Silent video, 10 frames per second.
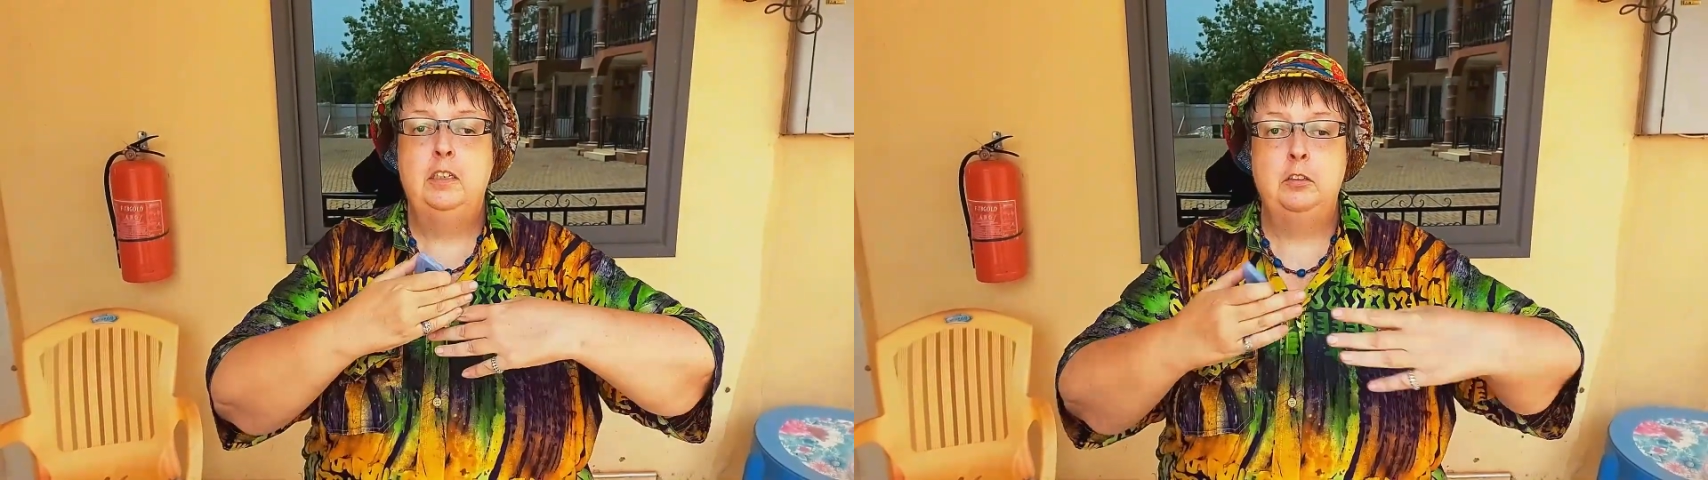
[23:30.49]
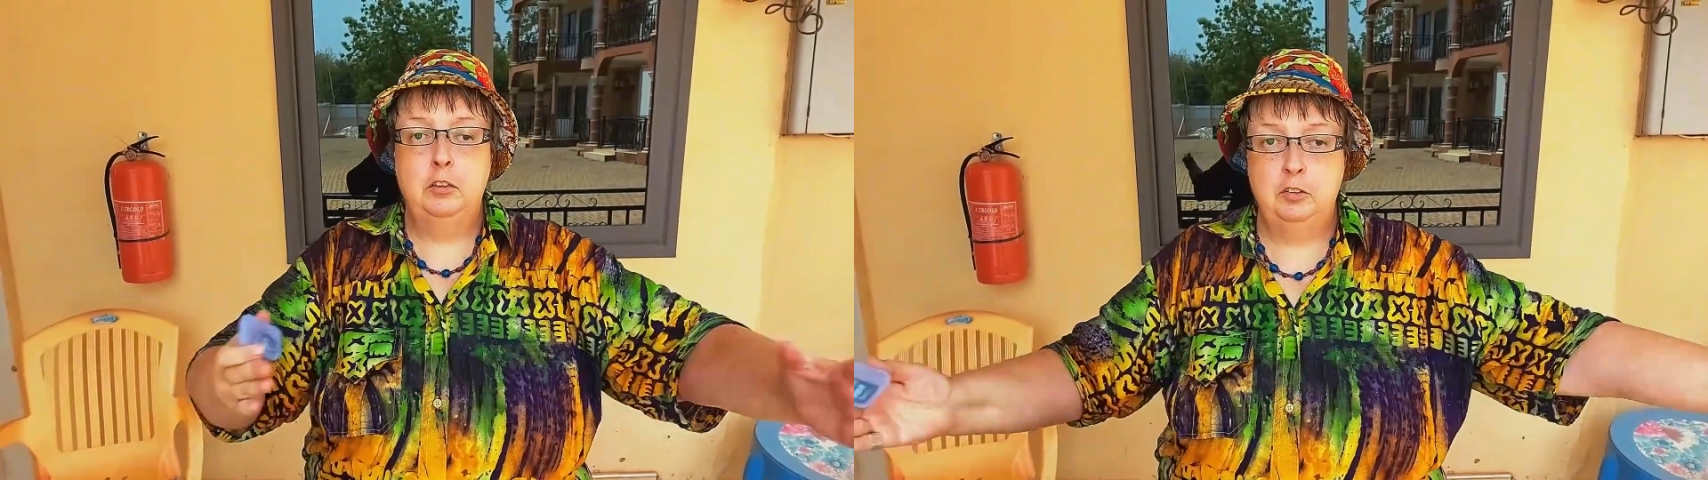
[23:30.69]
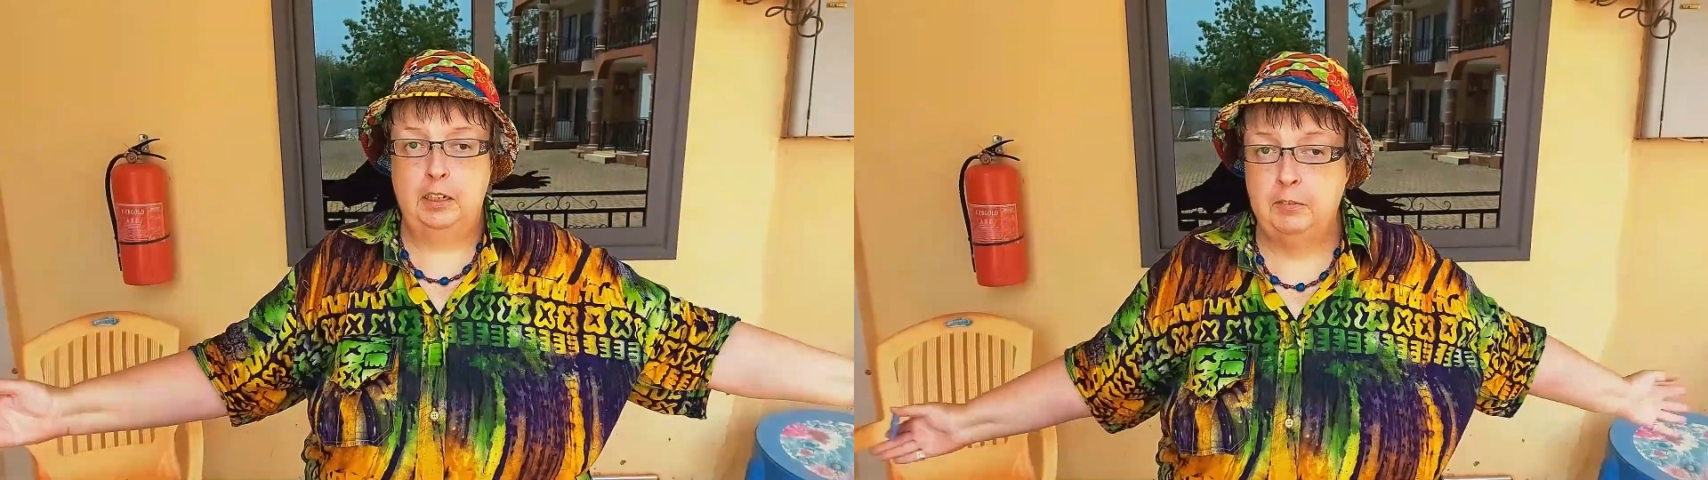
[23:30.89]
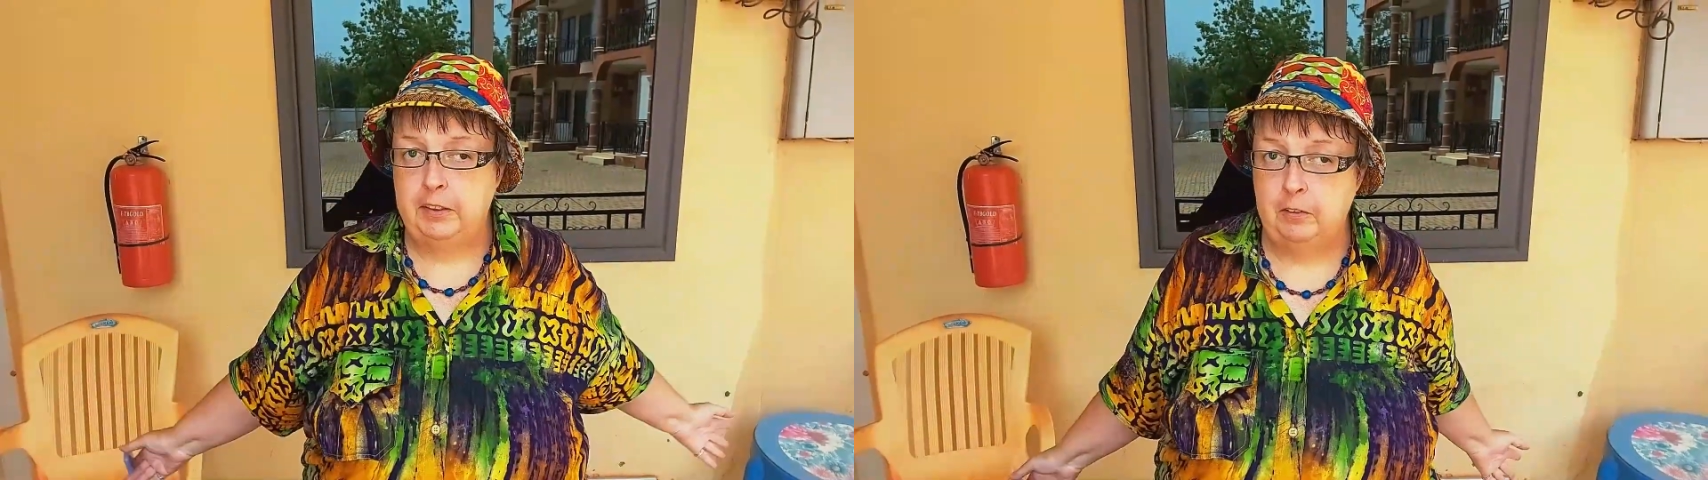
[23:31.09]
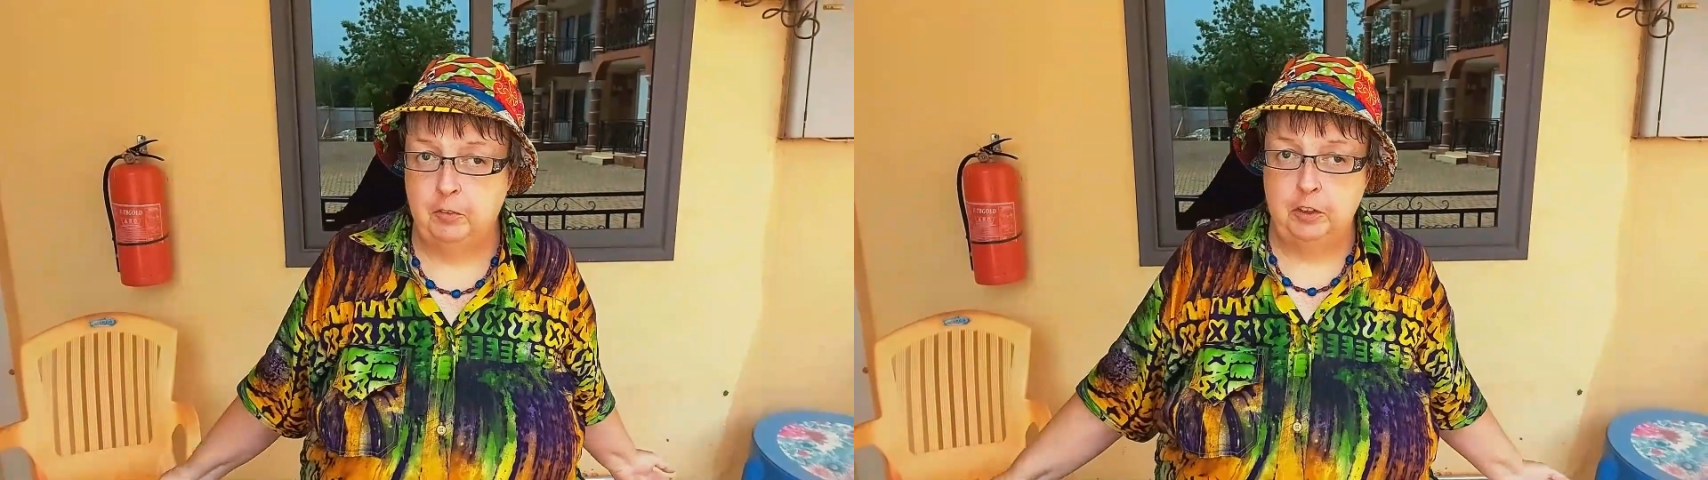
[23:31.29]
you lose
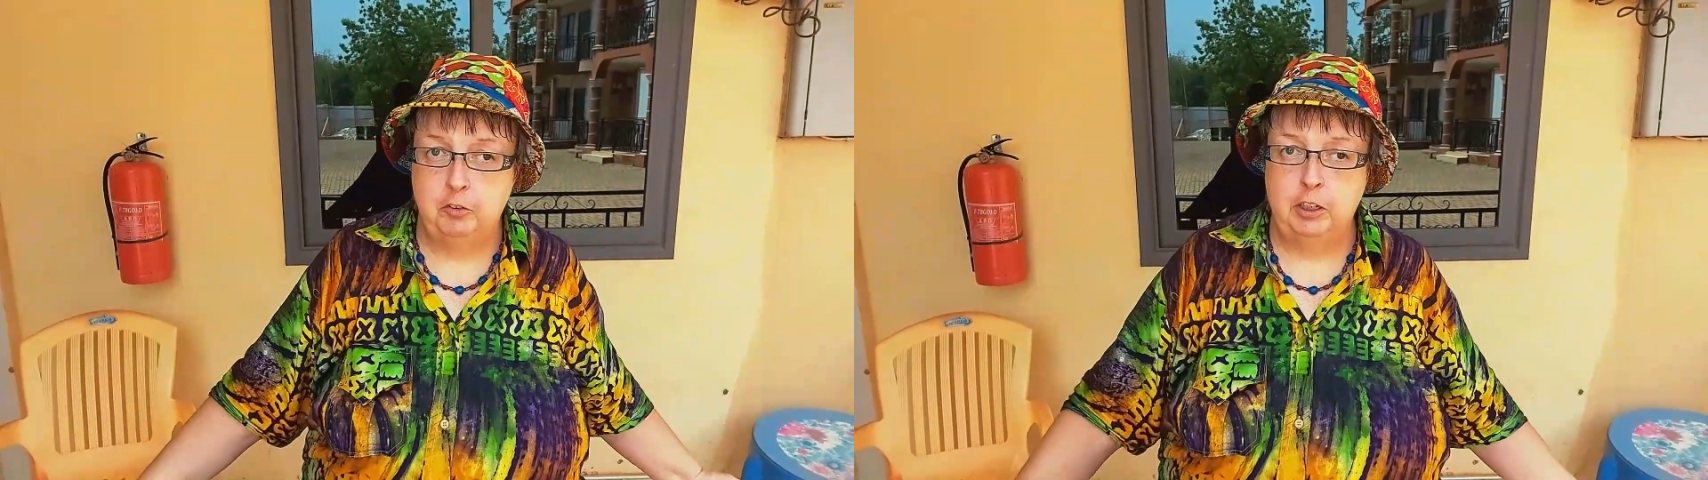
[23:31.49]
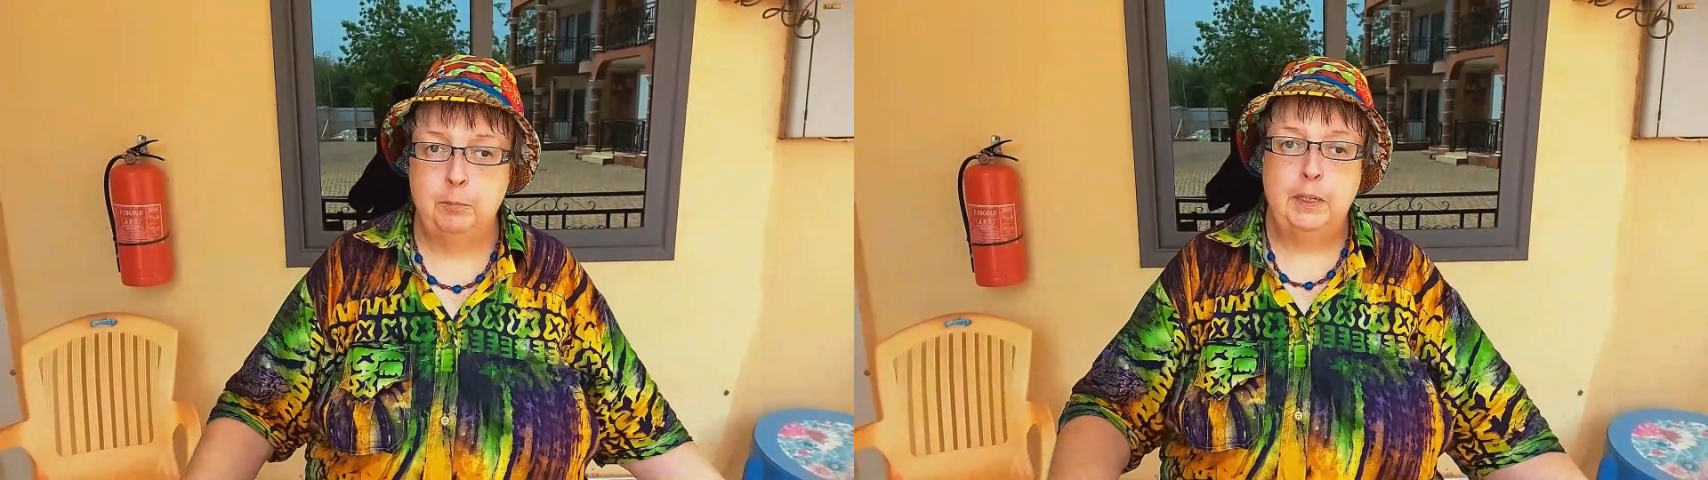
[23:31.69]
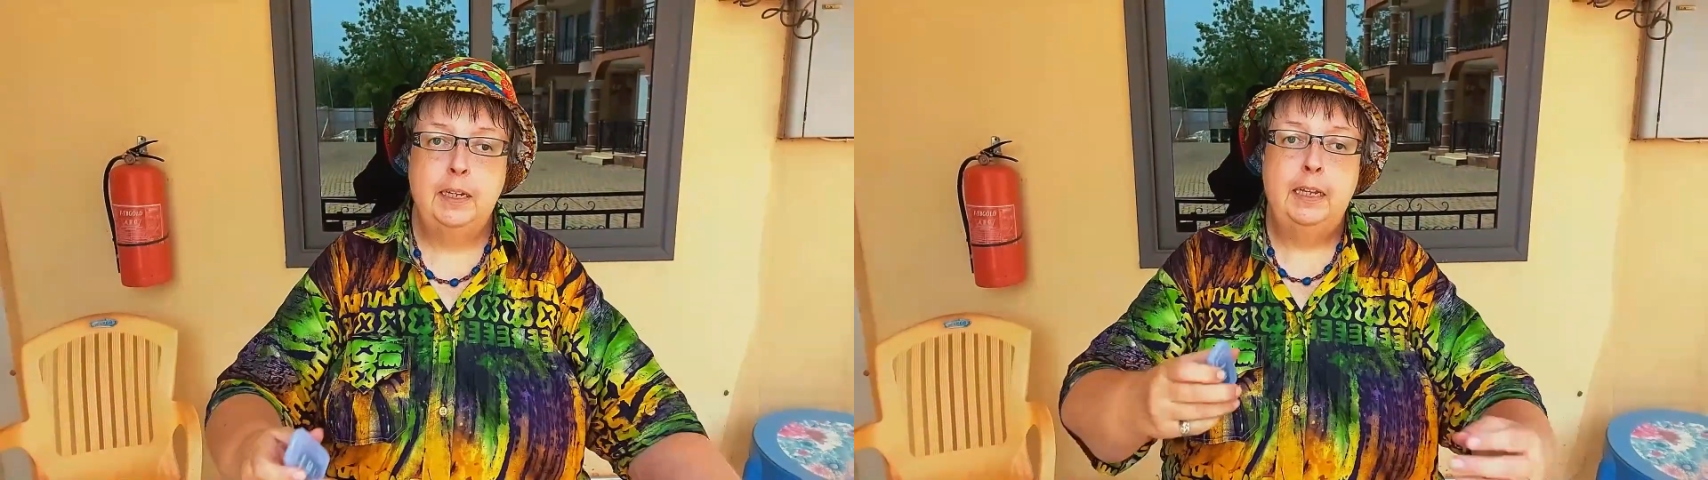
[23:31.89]
everything for the trip.